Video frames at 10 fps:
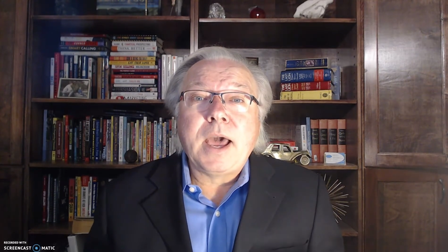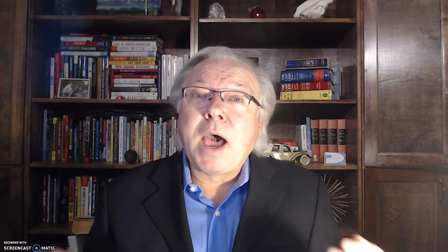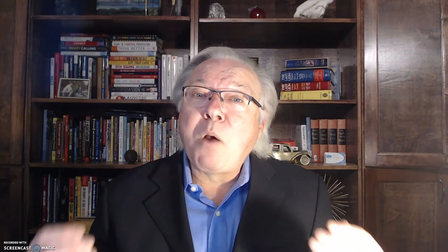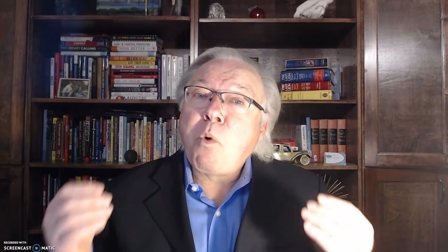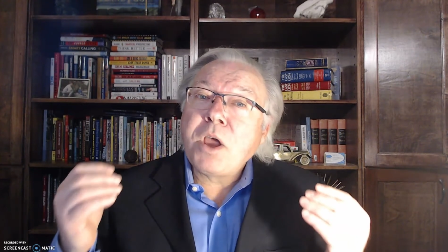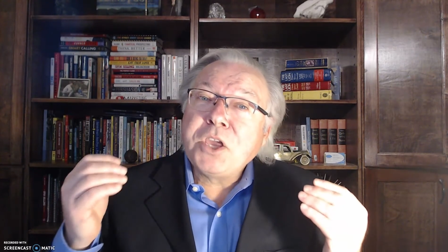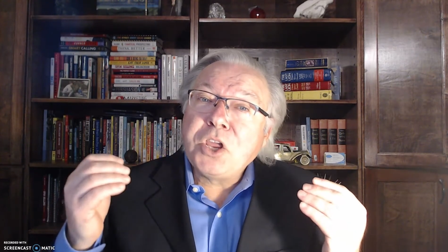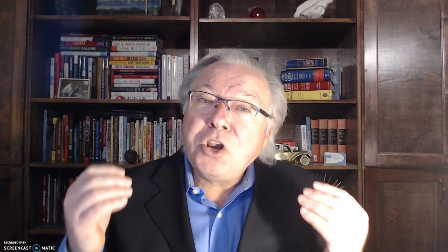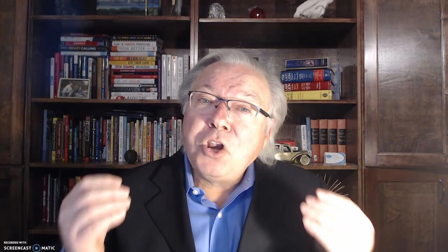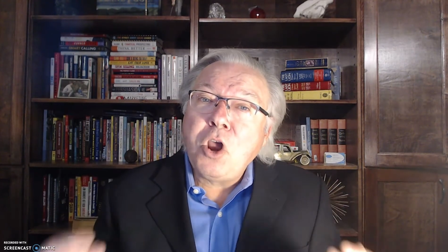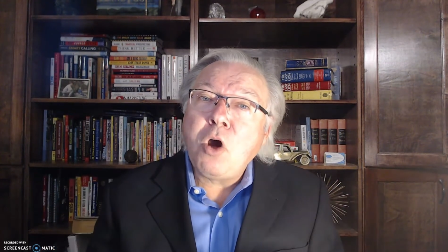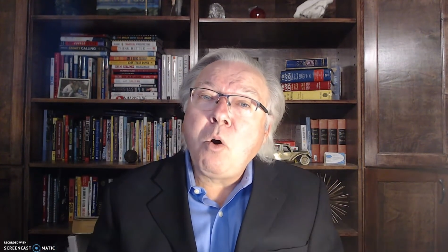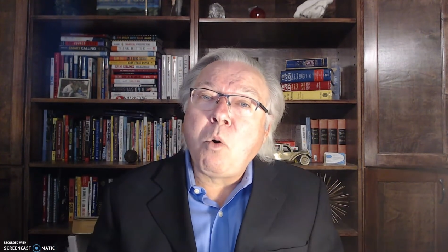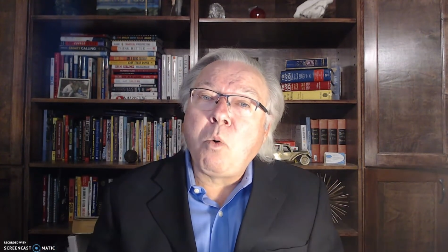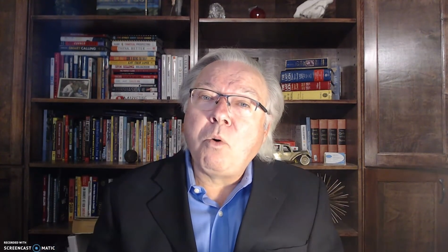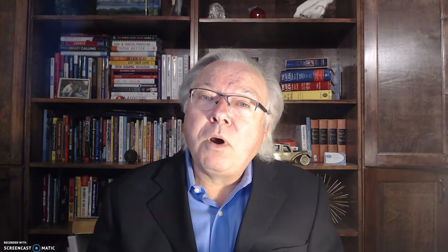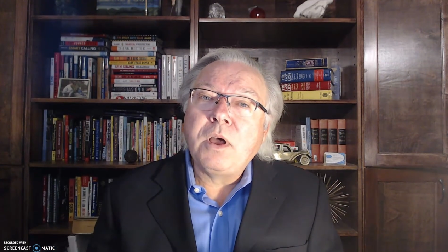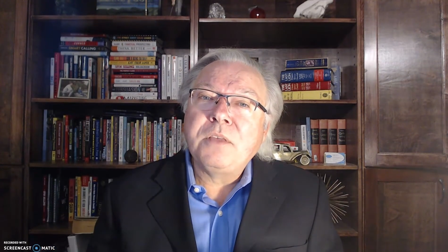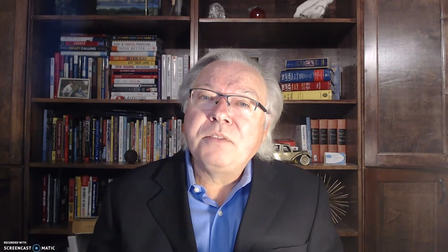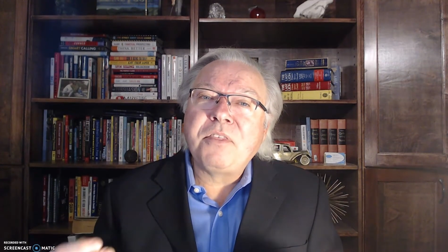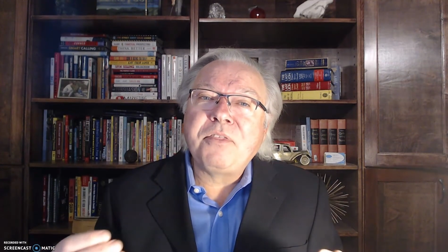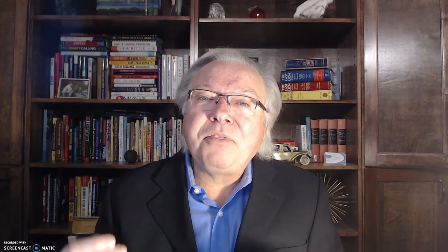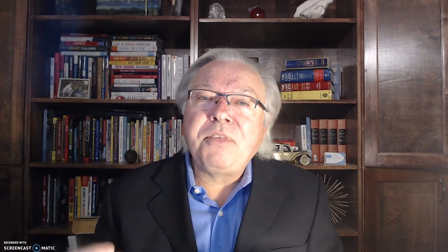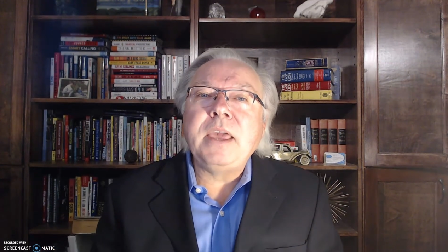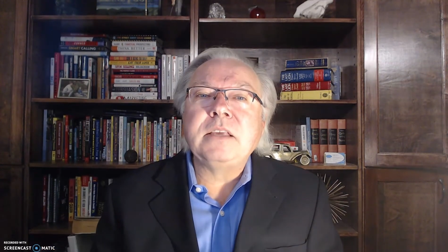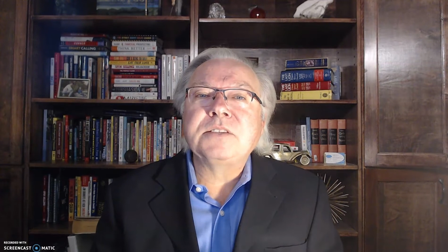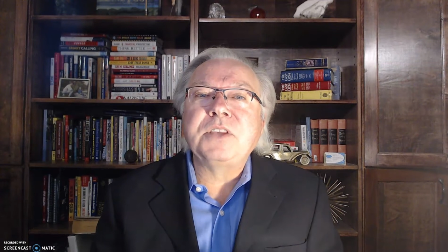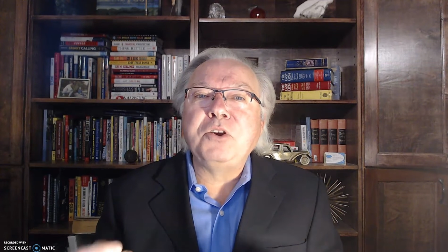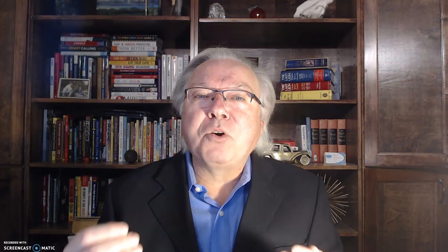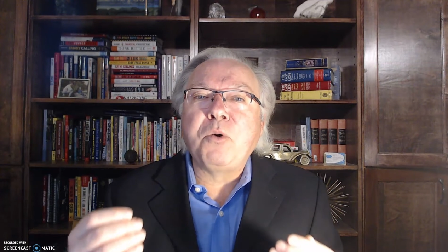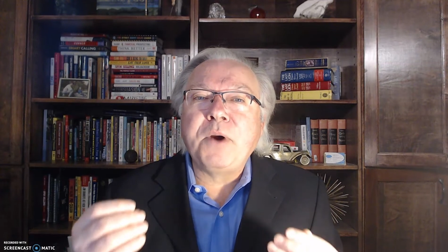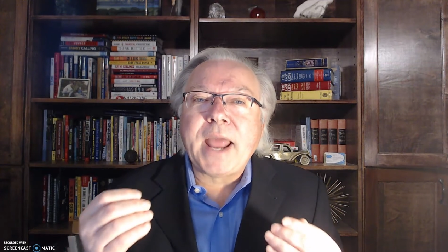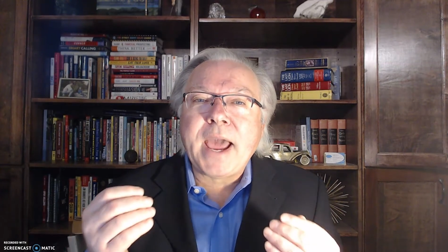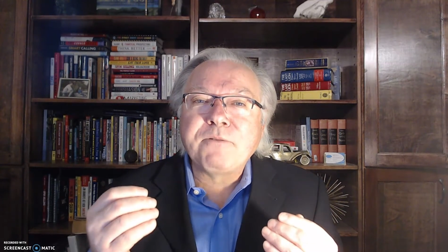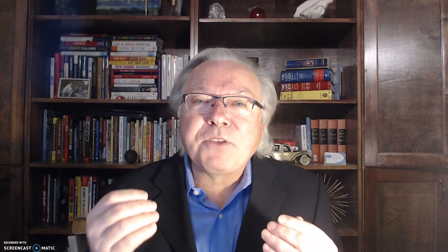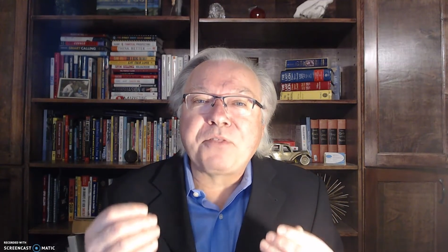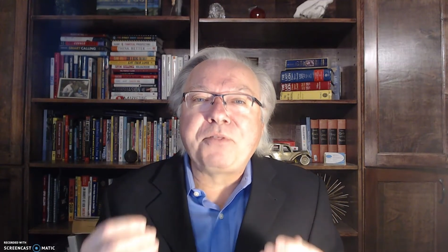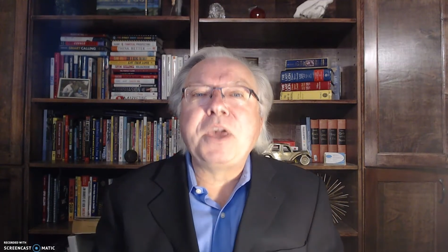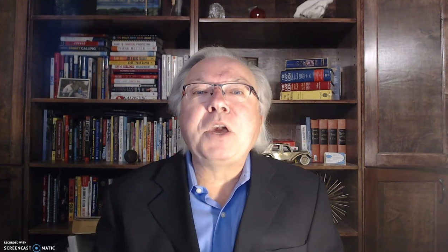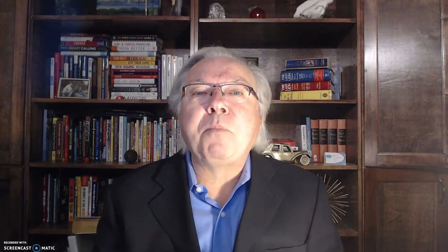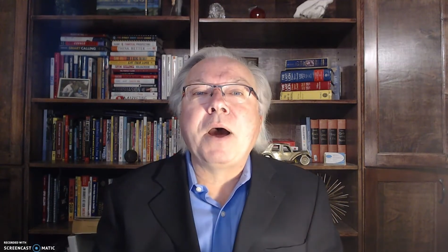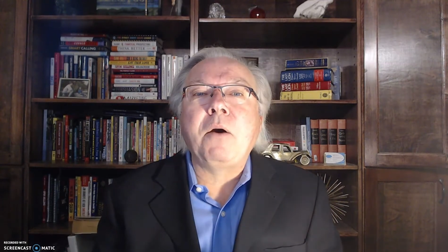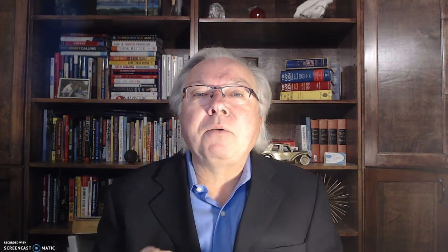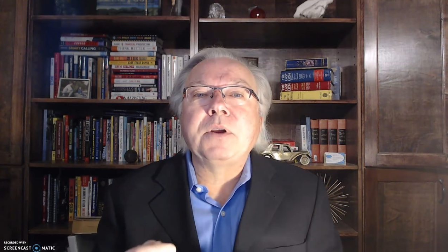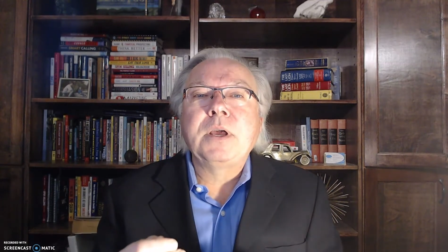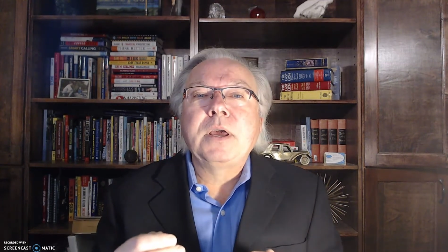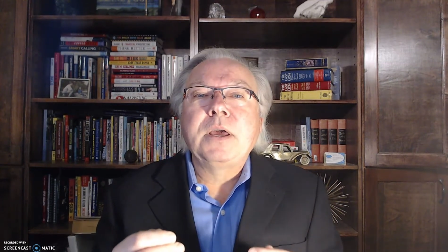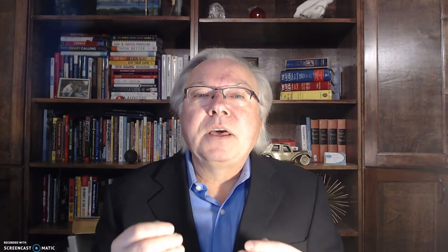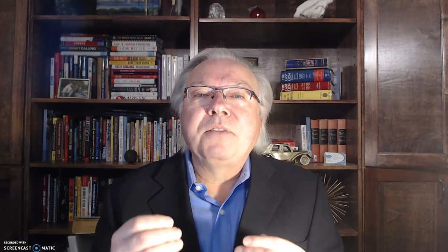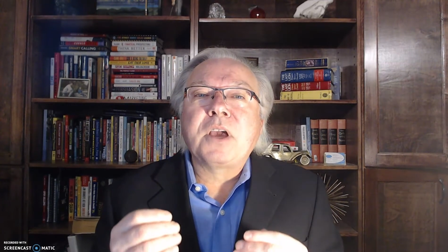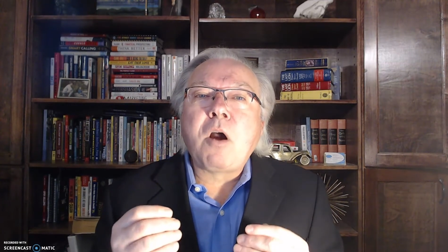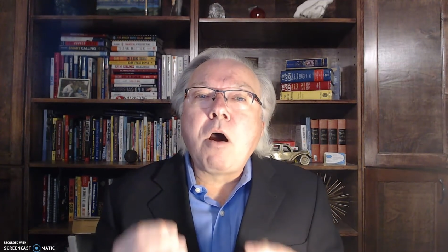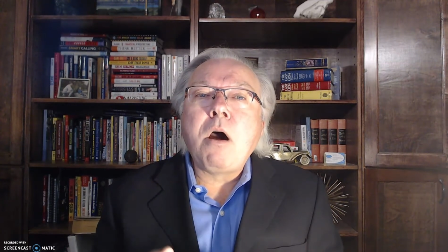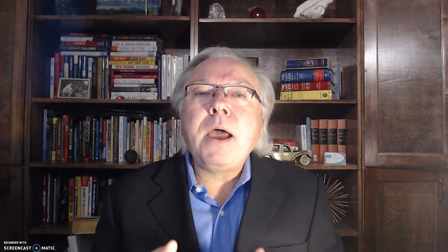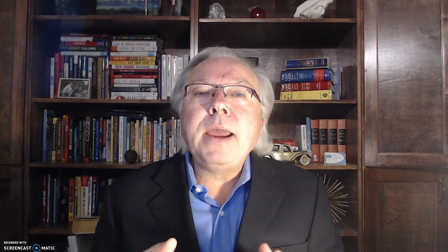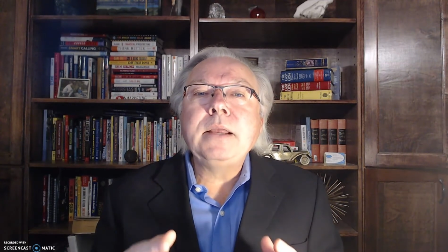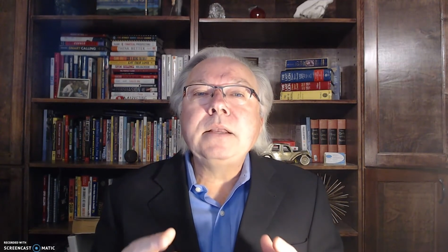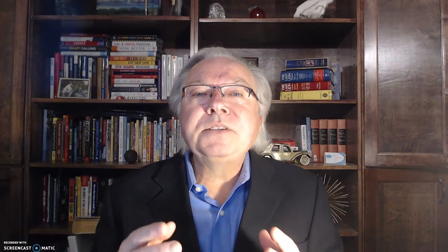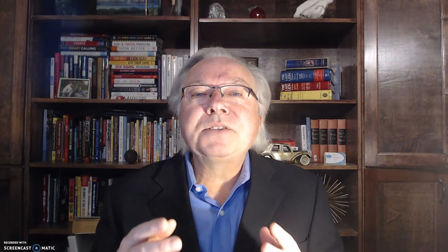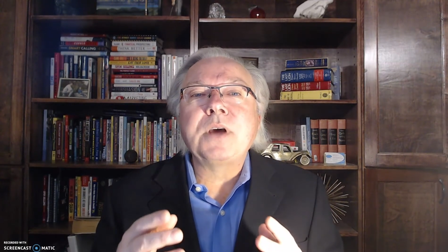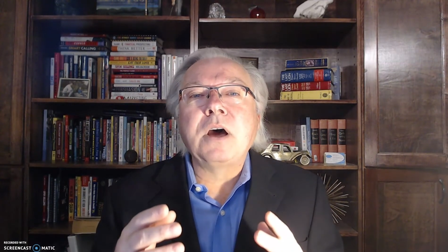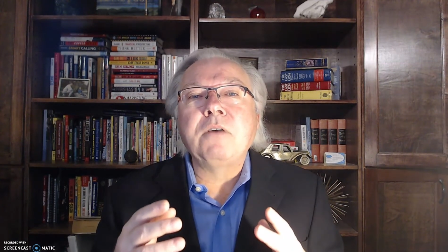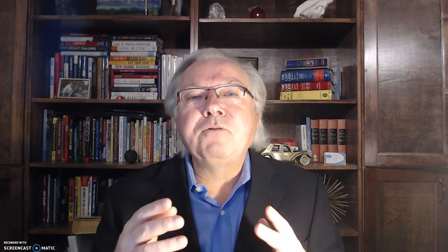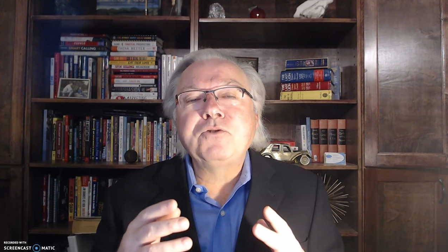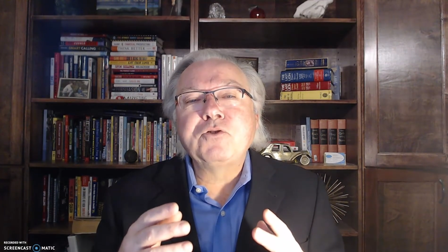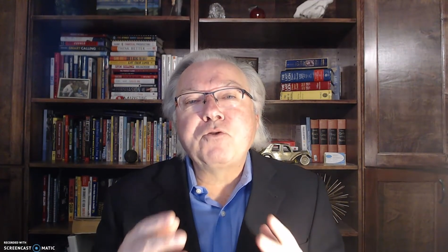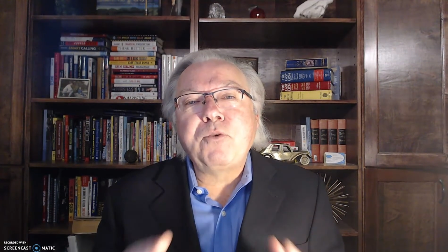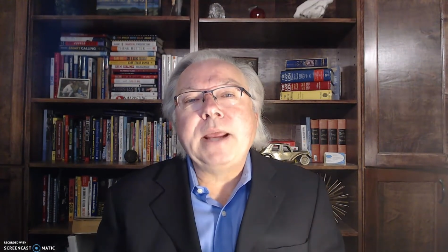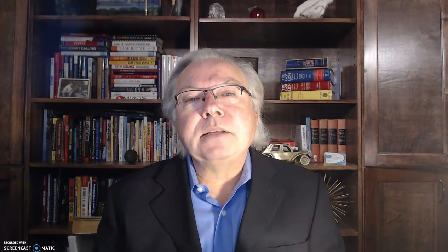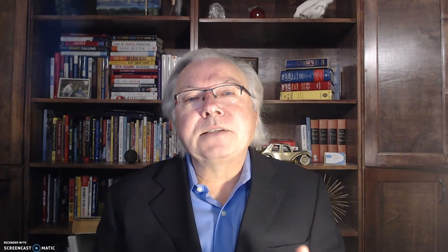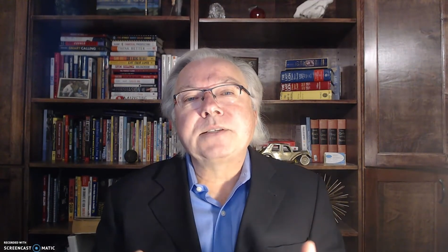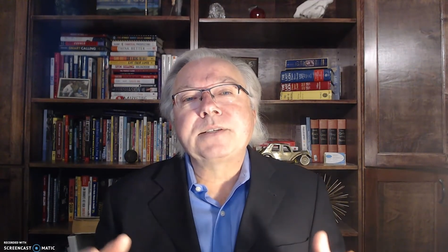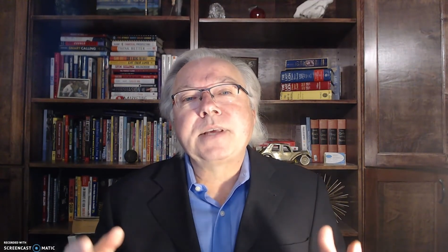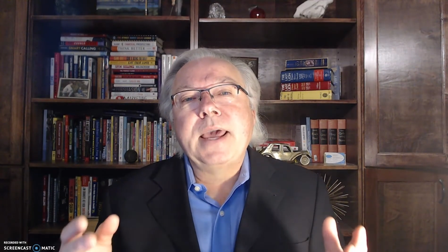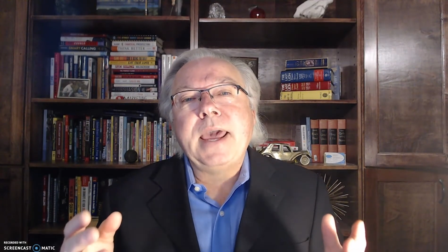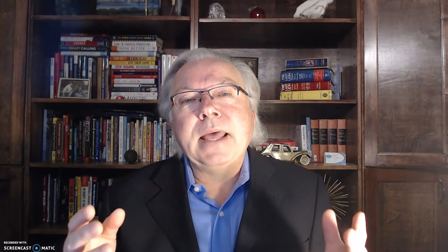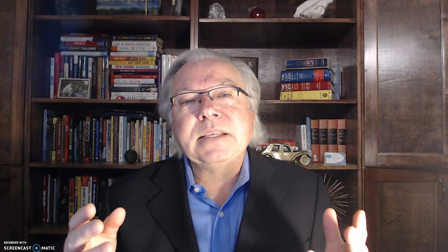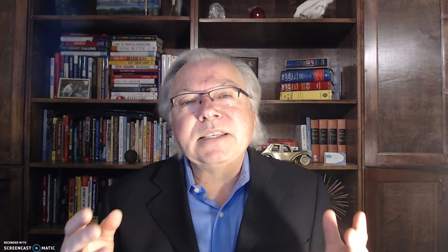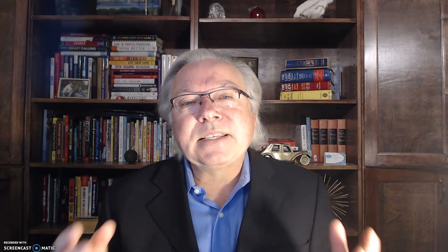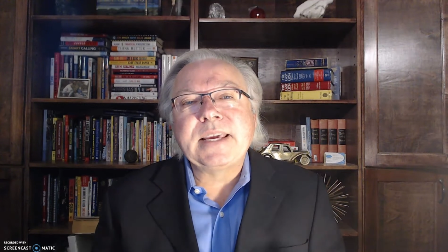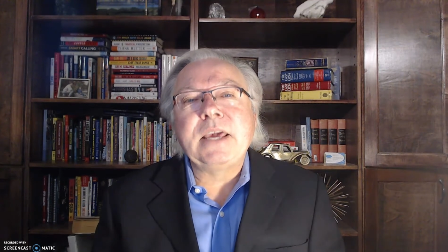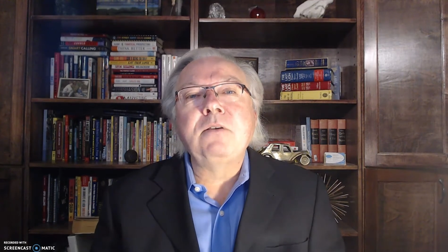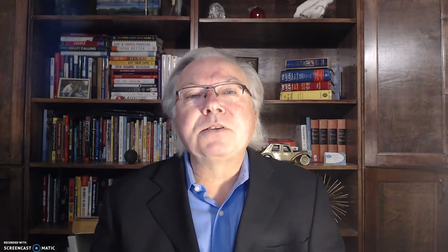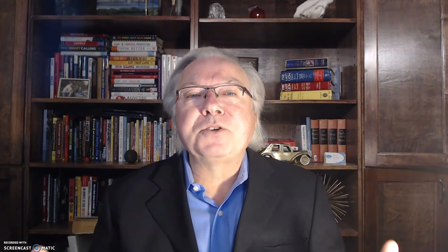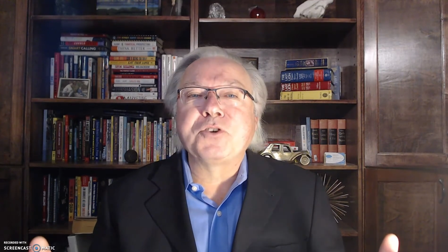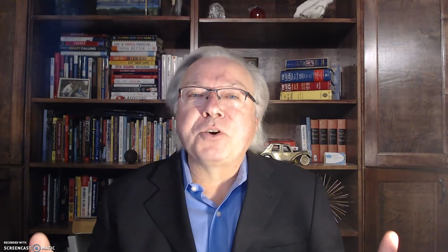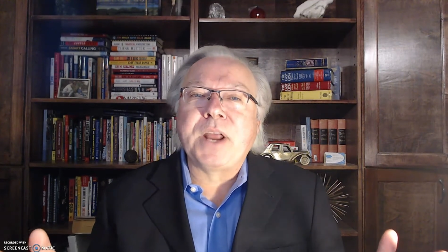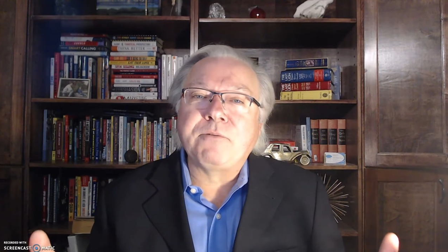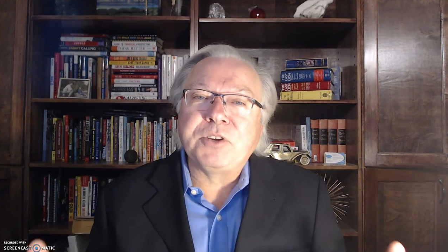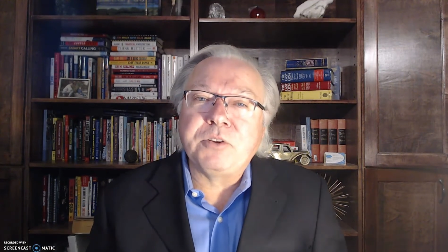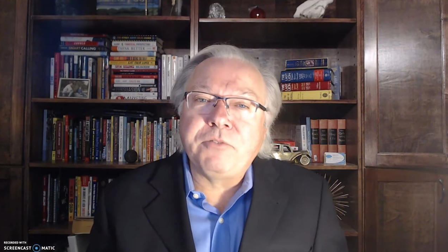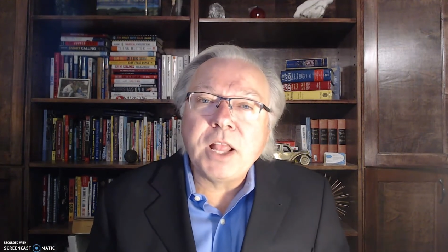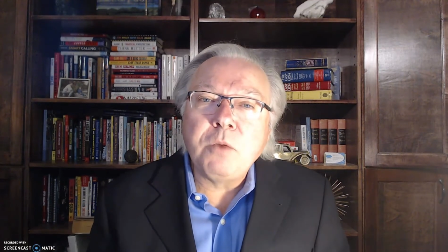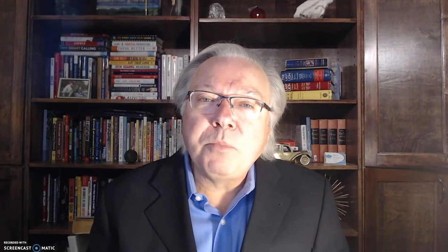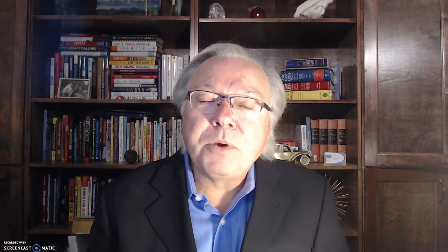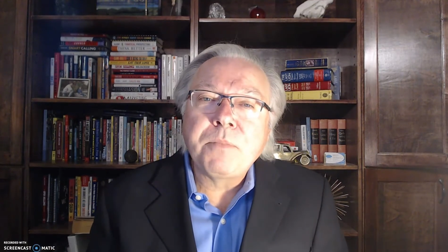I want you to know the things that you're going to have to think about, the kinds of traits and skills that you're going to have to develop.